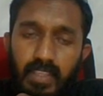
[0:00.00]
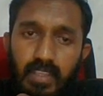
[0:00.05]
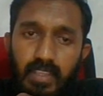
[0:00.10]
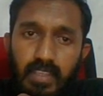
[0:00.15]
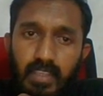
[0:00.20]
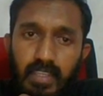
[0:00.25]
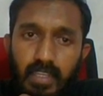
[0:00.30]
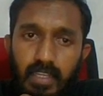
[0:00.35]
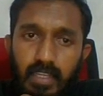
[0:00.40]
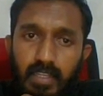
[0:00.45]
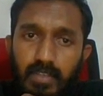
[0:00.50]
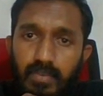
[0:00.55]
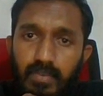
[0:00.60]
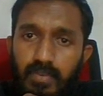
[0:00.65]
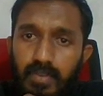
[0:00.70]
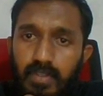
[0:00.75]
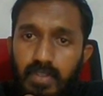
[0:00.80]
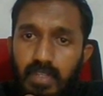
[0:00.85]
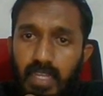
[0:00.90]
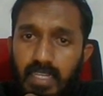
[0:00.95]
here
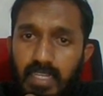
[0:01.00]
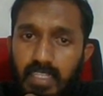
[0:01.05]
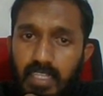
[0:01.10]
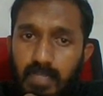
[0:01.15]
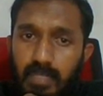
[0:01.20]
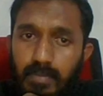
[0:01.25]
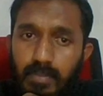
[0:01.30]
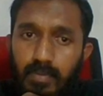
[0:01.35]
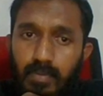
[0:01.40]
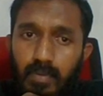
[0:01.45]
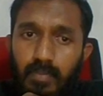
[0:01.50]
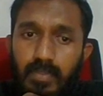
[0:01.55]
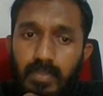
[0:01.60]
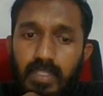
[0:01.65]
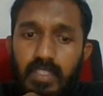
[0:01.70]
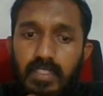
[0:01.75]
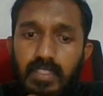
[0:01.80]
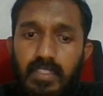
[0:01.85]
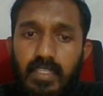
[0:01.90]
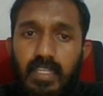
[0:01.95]
knight comes from
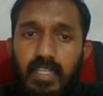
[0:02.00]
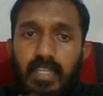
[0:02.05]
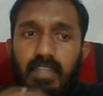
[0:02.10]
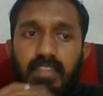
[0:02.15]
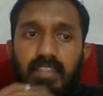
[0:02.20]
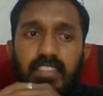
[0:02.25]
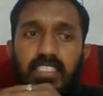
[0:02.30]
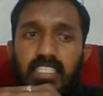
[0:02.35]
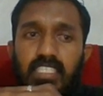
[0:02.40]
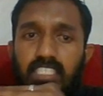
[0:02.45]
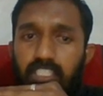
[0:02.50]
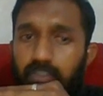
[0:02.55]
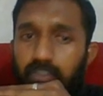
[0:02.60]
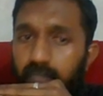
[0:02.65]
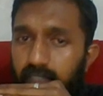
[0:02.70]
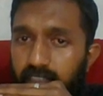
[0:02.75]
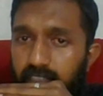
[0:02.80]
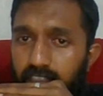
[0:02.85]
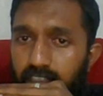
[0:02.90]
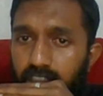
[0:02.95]
the
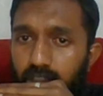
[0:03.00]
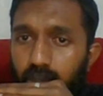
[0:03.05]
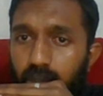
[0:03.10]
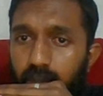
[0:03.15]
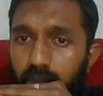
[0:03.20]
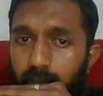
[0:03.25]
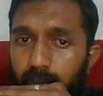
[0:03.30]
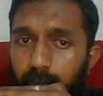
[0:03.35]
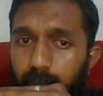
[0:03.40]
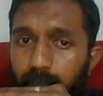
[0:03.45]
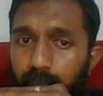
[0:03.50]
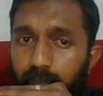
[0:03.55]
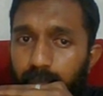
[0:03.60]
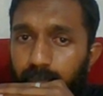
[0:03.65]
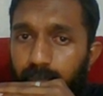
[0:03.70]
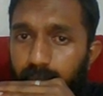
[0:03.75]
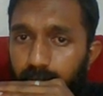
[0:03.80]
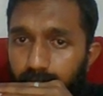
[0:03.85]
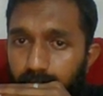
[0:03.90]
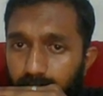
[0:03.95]
g7 square.
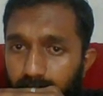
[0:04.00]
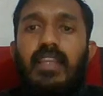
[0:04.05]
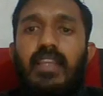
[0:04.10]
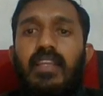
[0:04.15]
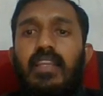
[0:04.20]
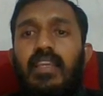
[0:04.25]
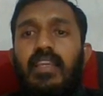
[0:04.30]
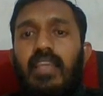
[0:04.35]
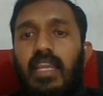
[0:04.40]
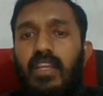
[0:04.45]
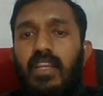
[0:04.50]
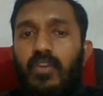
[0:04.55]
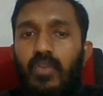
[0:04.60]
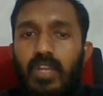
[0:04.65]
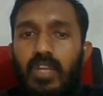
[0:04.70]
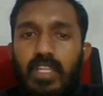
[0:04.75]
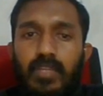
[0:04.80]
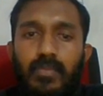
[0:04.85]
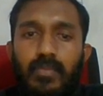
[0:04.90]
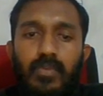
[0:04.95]
King can
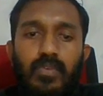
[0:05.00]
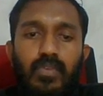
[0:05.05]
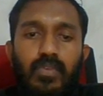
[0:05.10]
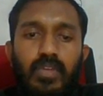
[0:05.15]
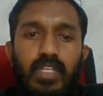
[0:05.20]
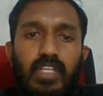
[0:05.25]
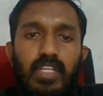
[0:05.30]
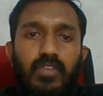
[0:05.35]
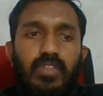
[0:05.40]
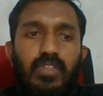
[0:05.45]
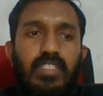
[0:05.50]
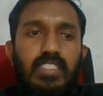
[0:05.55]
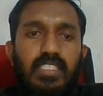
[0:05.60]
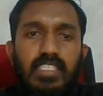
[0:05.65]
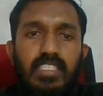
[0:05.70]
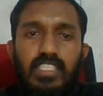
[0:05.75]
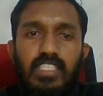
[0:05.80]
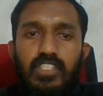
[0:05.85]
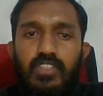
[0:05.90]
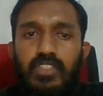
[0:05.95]
only move into the
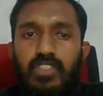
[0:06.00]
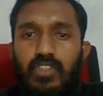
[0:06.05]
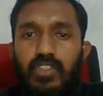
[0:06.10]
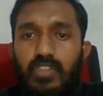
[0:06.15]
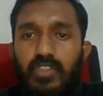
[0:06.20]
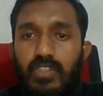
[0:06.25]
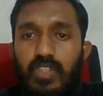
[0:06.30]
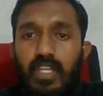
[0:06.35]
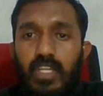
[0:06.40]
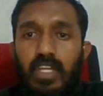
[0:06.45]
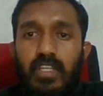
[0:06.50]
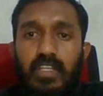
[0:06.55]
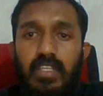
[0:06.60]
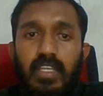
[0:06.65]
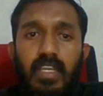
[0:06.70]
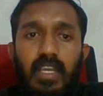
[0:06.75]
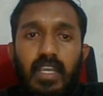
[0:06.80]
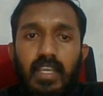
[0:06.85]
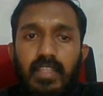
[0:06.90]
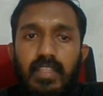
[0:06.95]
g6 square.
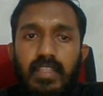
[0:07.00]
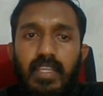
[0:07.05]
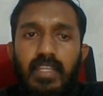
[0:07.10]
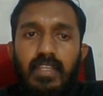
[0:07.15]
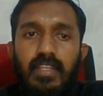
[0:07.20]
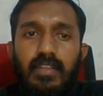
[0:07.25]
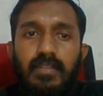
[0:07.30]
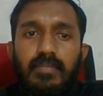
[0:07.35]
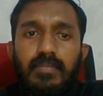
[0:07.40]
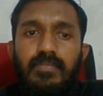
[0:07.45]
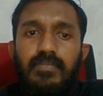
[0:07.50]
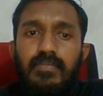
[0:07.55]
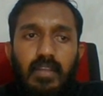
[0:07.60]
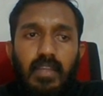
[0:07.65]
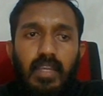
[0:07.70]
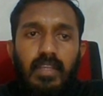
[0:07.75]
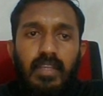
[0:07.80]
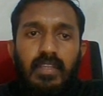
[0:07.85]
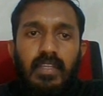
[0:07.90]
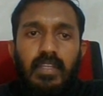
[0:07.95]
Then
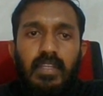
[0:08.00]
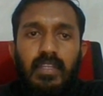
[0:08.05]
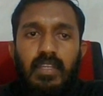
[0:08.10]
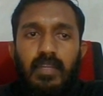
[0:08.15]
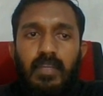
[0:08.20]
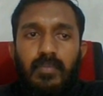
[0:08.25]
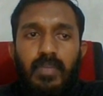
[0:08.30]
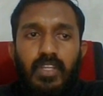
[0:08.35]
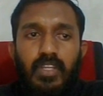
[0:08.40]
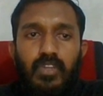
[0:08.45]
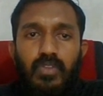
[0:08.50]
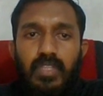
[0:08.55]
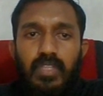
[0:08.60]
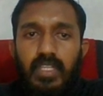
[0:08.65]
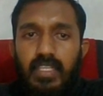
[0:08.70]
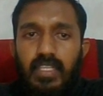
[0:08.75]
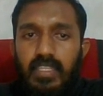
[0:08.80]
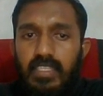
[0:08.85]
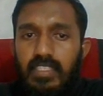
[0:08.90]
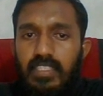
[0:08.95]
knight can come into the
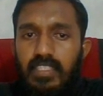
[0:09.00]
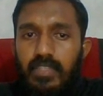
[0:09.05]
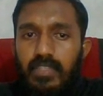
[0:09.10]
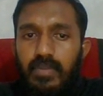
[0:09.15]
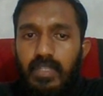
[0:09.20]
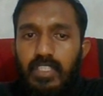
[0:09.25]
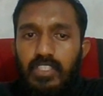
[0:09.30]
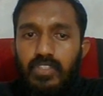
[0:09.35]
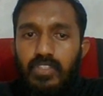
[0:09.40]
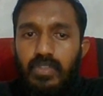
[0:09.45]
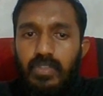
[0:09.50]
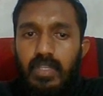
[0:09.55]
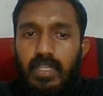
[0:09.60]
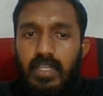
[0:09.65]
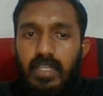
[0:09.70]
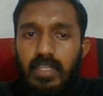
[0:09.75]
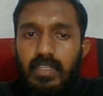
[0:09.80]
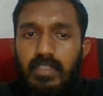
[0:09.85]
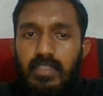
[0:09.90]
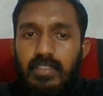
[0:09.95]
e7 square
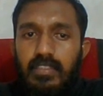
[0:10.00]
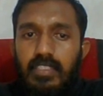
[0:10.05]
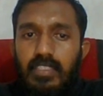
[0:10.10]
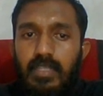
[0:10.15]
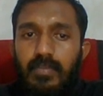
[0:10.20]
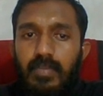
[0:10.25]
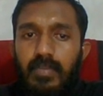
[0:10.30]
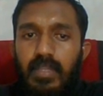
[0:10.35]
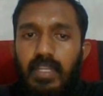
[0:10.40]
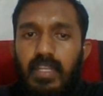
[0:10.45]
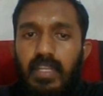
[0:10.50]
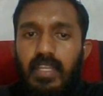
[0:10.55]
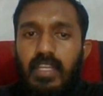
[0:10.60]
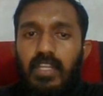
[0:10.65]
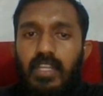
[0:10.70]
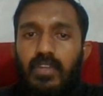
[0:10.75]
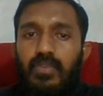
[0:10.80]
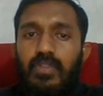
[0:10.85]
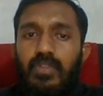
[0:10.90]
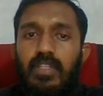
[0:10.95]
and simply
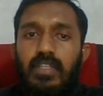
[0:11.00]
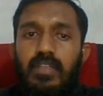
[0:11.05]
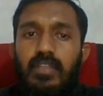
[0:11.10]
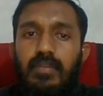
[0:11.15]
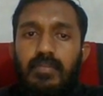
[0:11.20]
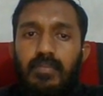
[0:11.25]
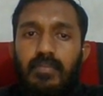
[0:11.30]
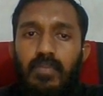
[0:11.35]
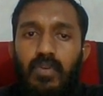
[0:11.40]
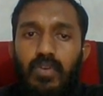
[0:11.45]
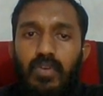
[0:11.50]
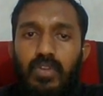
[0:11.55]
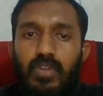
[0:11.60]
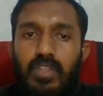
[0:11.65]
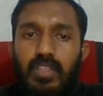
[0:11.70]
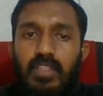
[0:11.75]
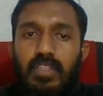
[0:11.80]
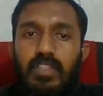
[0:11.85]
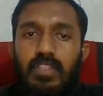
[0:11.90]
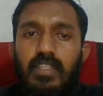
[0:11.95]
attack to the both
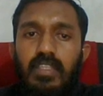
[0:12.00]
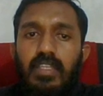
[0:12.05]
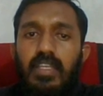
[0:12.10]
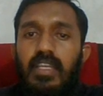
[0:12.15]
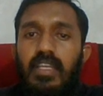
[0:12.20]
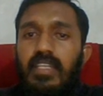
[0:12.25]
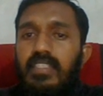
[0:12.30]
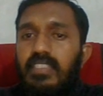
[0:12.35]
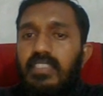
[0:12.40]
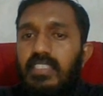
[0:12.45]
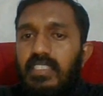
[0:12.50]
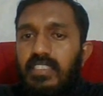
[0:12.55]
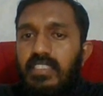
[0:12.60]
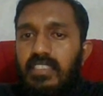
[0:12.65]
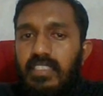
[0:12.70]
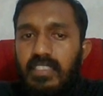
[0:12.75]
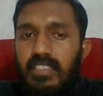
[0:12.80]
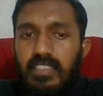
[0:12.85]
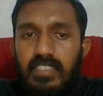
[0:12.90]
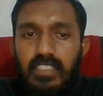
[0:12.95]

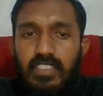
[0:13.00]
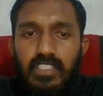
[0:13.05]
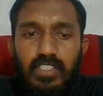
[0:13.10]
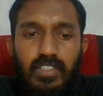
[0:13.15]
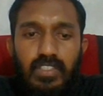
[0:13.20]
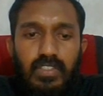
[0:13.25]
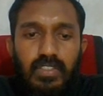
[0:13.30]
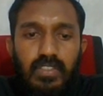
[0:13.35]
g6